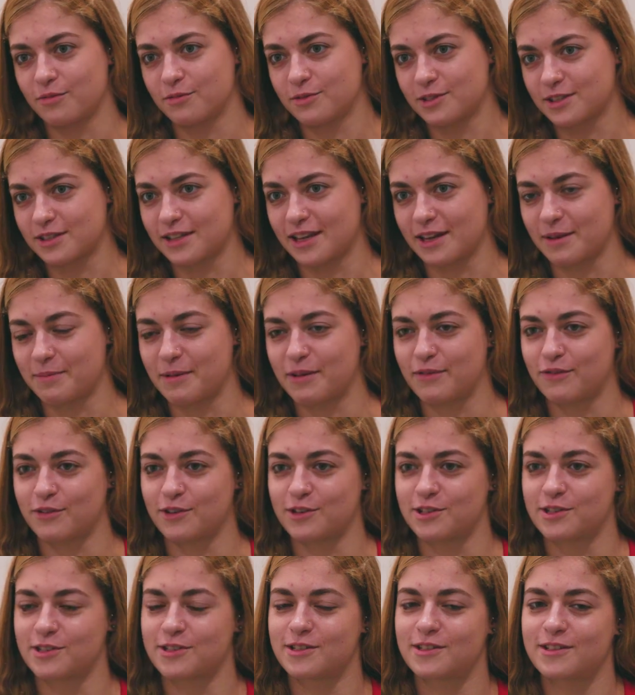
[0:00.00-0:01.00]
was like my
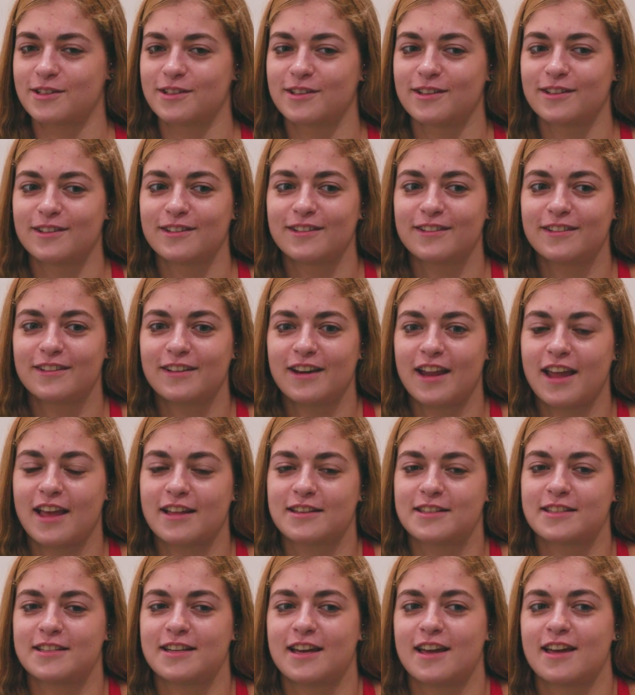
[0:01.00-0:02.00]
first
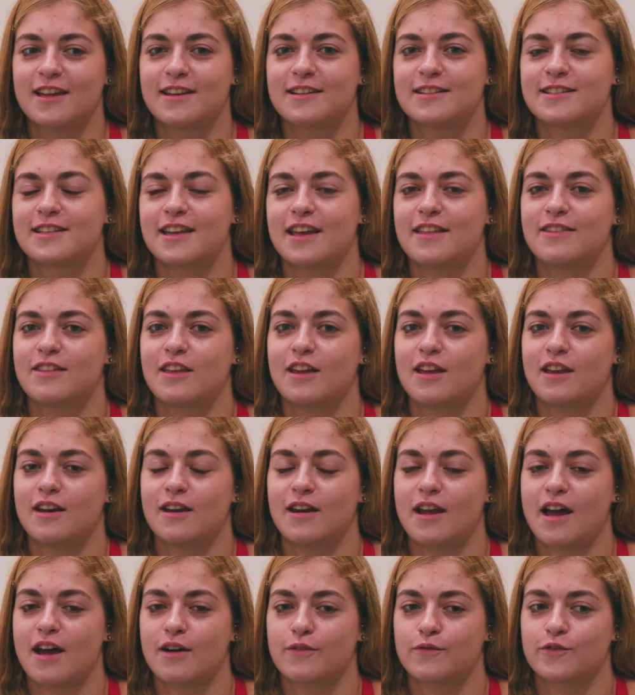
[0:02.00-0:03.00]
handstand. And
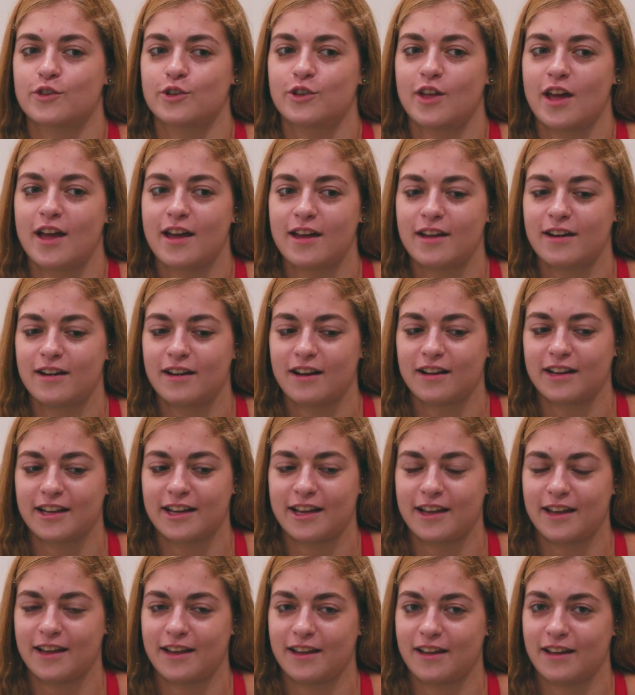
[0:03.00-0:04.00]
then after that,
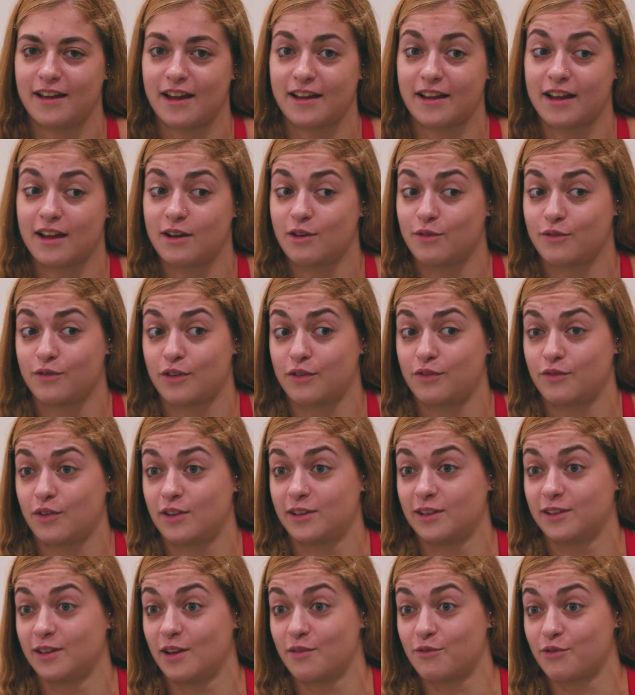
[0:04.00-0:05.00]
I
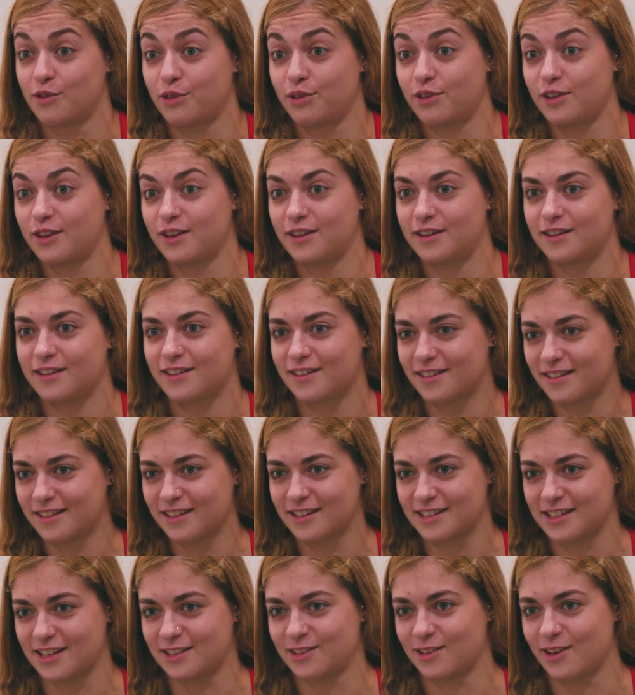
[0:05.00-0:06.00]
fell in love with it
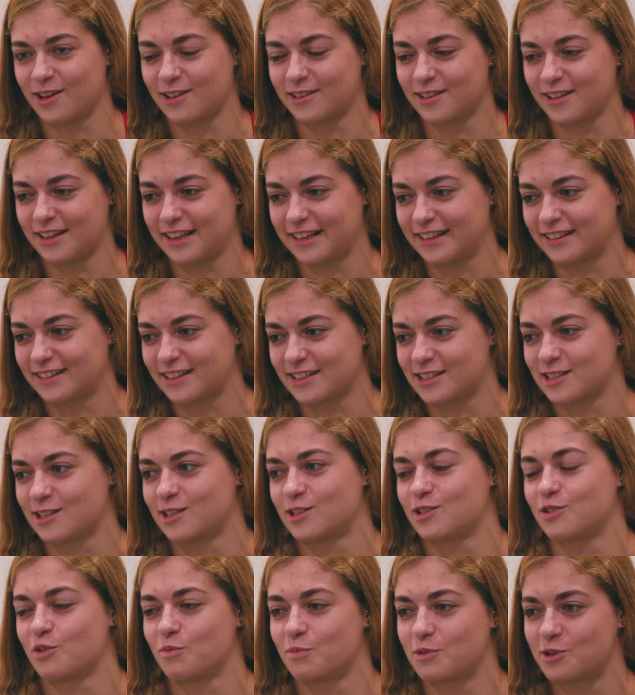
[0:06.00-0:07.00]
because I thought like, this
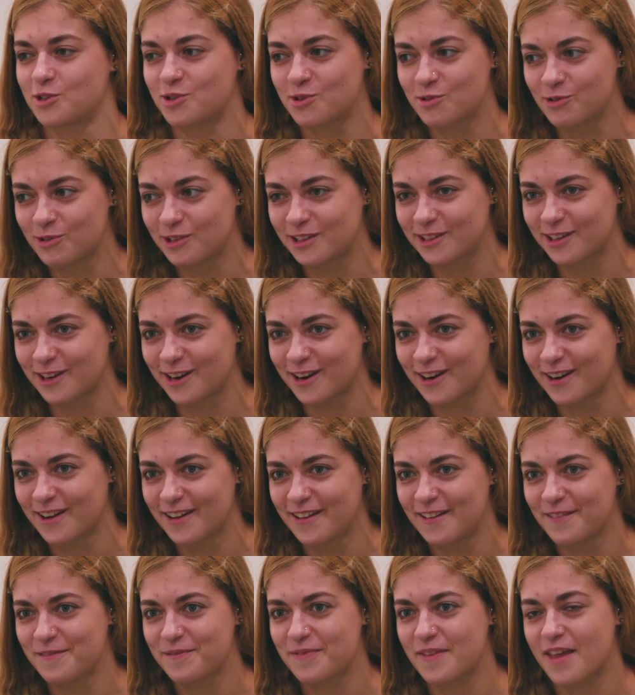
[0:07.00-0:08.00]
is so much
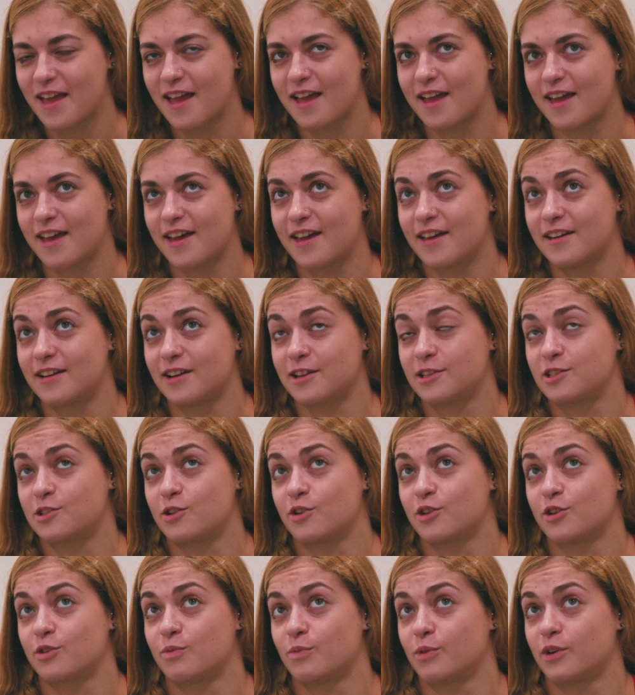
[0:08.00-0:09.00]
cooler. And I
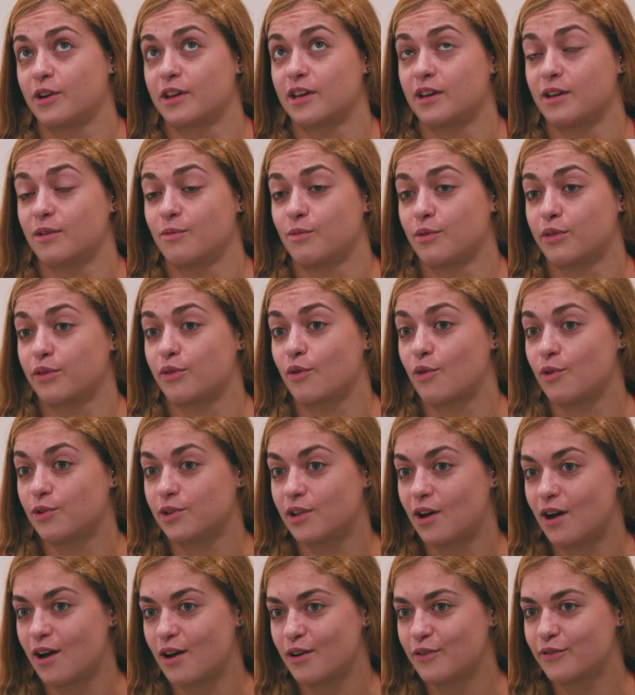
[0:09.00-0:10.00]
started working with
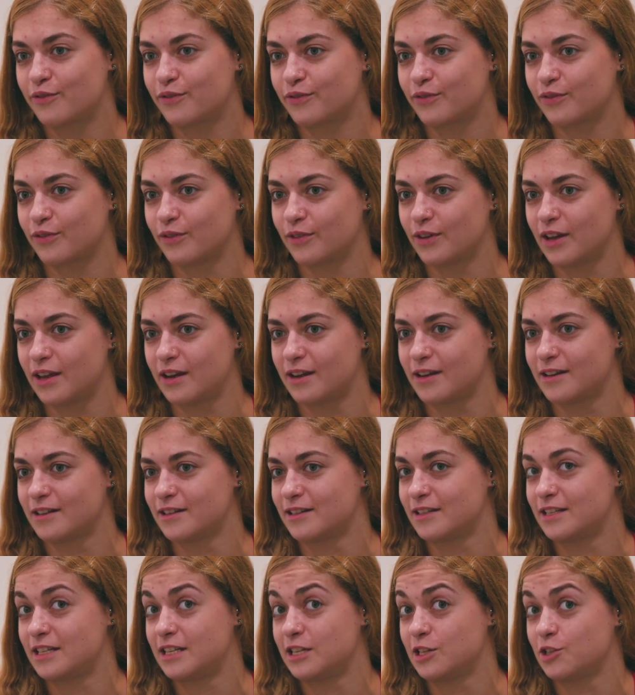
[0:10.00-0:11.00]
Olaf,
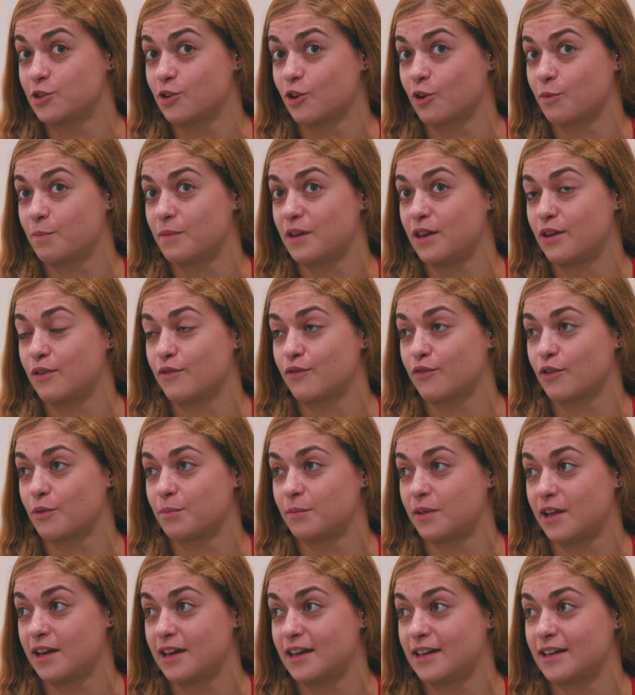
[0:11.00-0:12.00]
and he took me
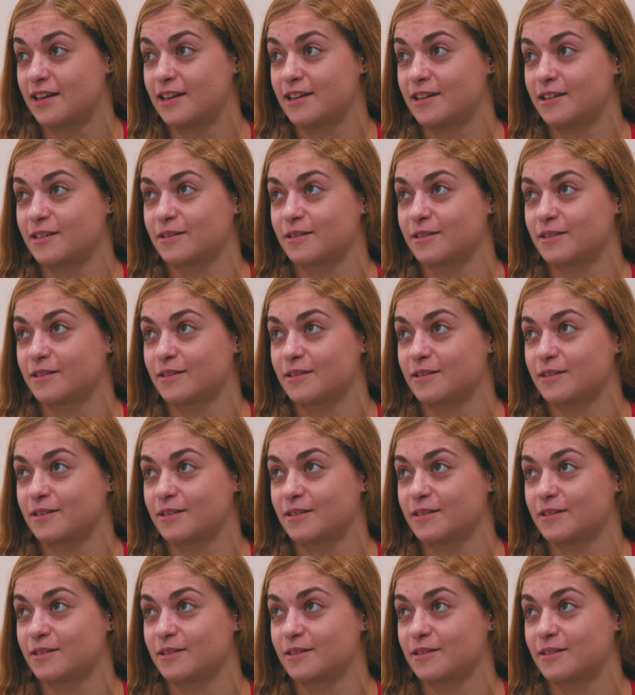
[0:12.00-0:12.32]
from like